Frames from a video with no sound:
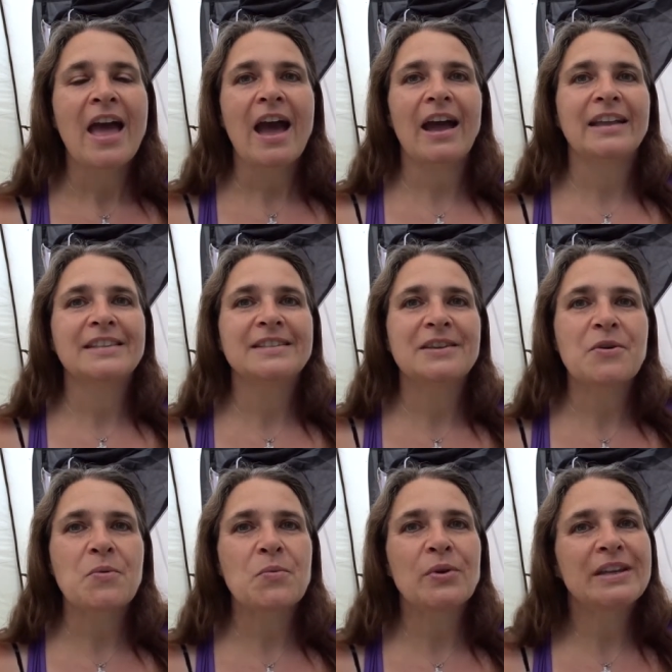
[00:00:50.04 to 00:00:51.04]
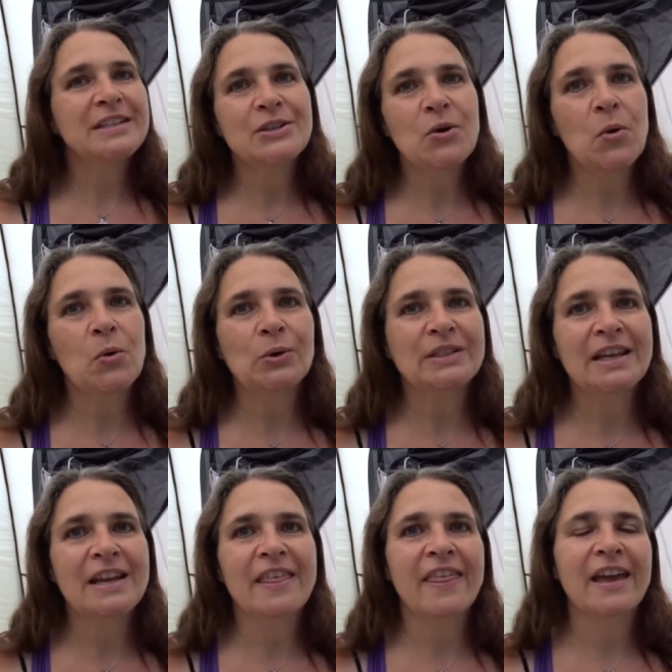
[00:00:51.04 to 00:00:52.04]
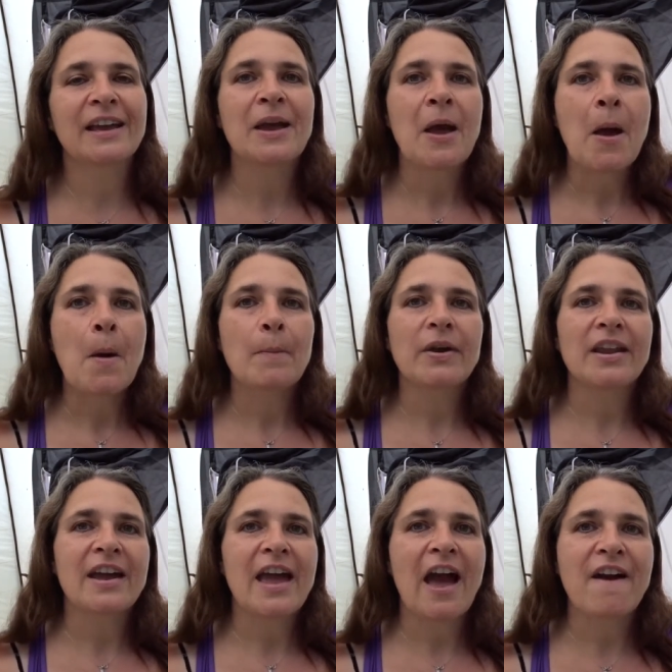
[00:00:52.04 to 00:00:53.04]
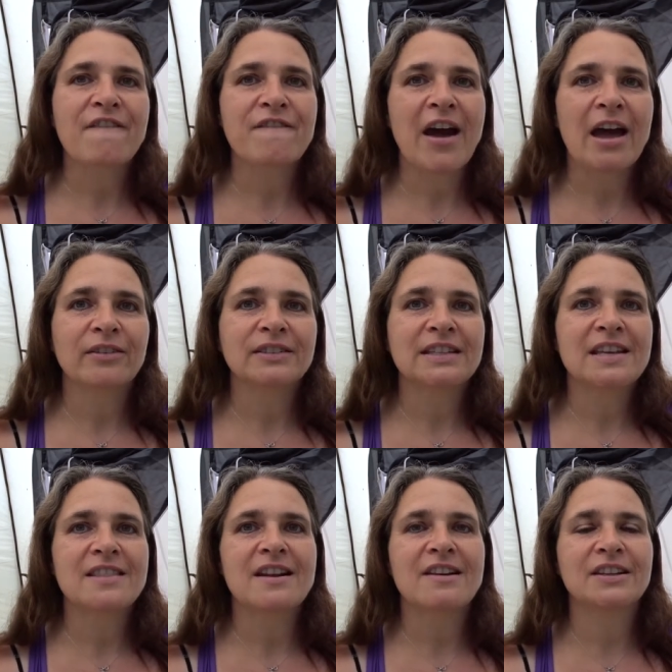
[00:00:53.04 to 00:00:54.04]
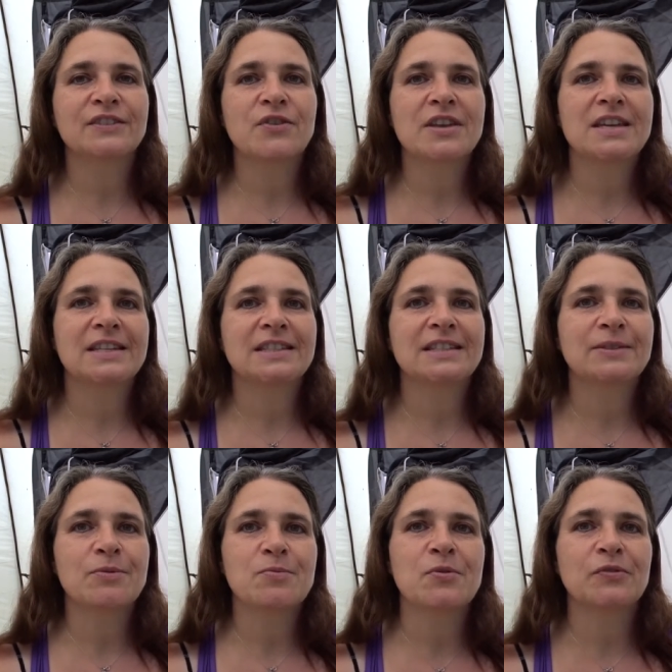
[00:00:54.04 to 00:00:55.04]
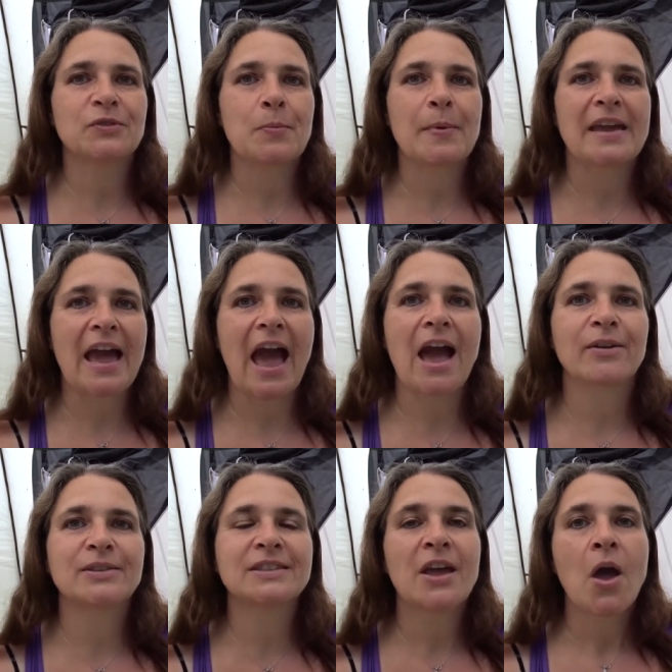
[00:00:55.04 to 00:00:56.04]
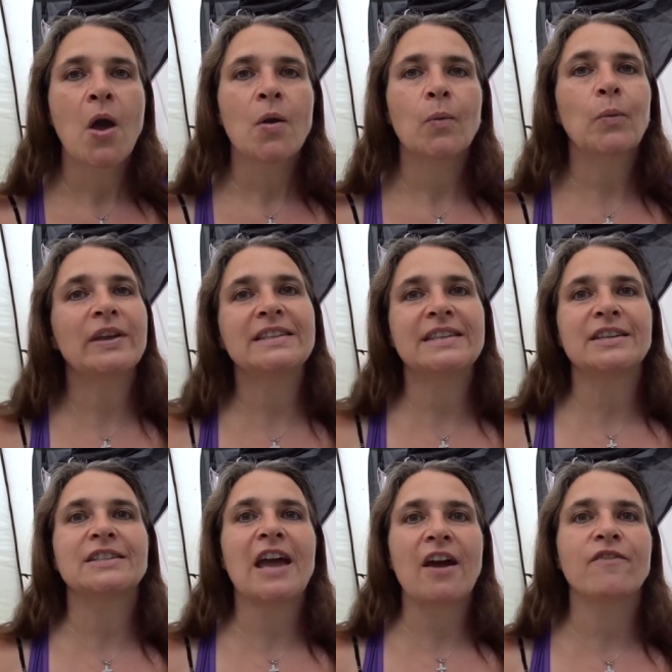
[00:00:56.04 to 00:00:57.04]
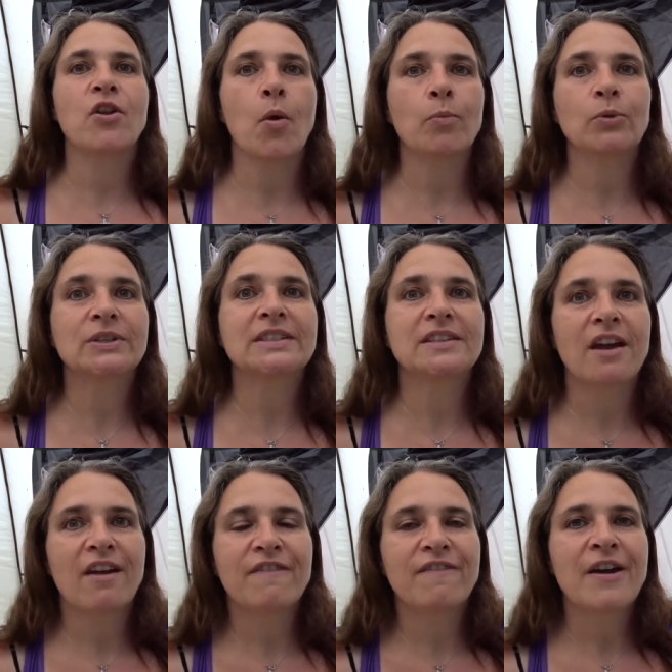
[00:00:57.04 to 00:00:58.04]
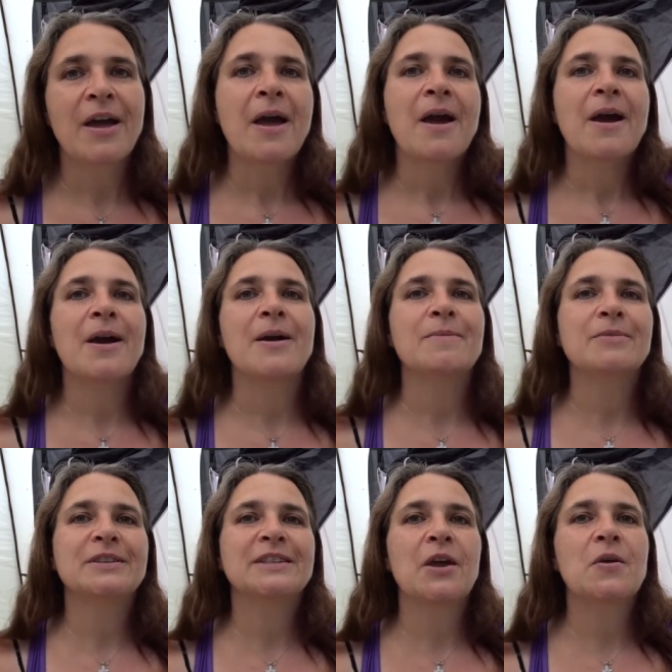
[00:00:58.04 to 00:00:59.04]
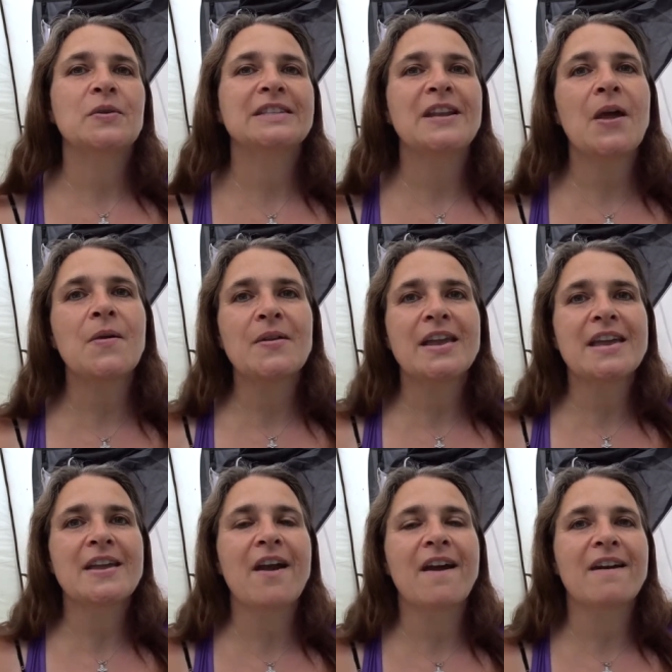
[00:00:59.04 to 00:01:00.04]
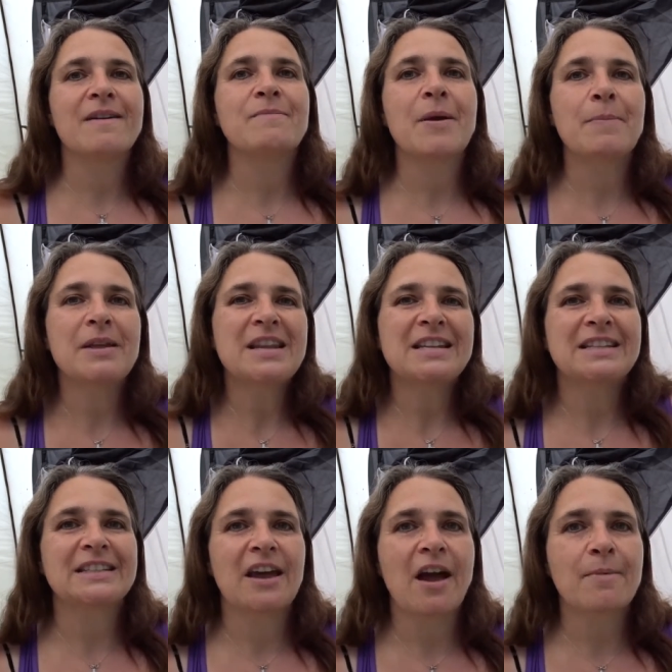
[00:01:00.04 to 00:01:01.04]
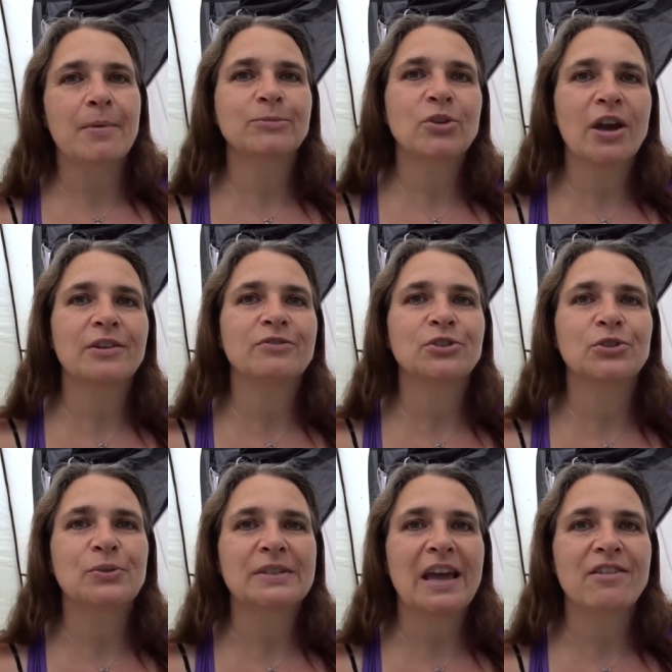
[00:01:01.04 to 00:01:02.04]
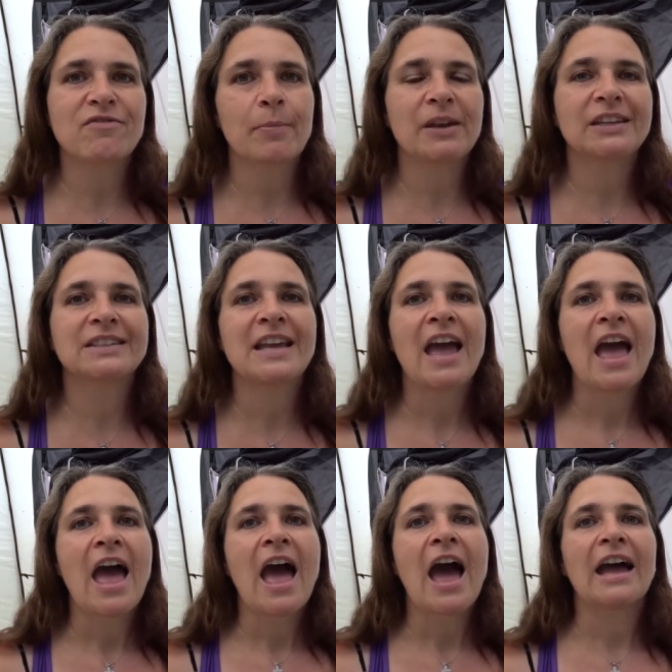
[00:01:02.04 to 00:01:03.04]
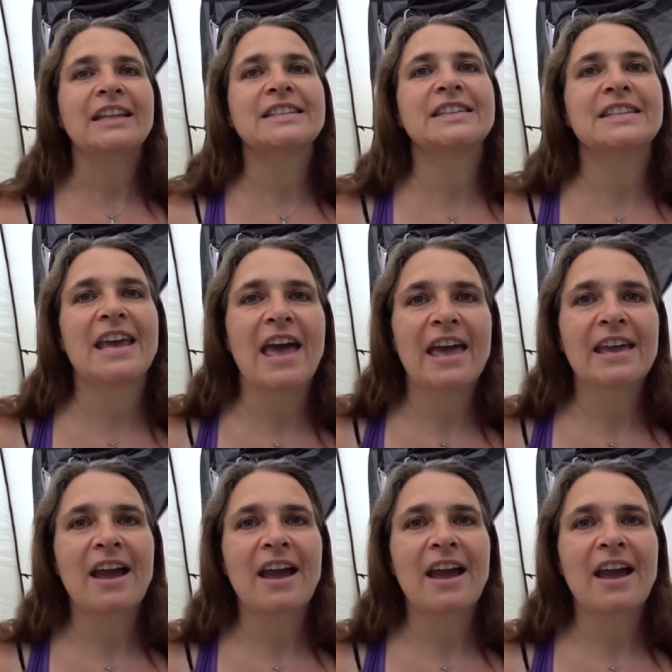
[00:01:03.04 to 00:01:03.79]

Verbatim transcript: and uh, we didn't hoard anything but I have found in the last few years since we moved to a bigger house we seem to have a lot more stuff. Um, so slowly, um, a bit at a time, I'm trying to reduce our rubbish and today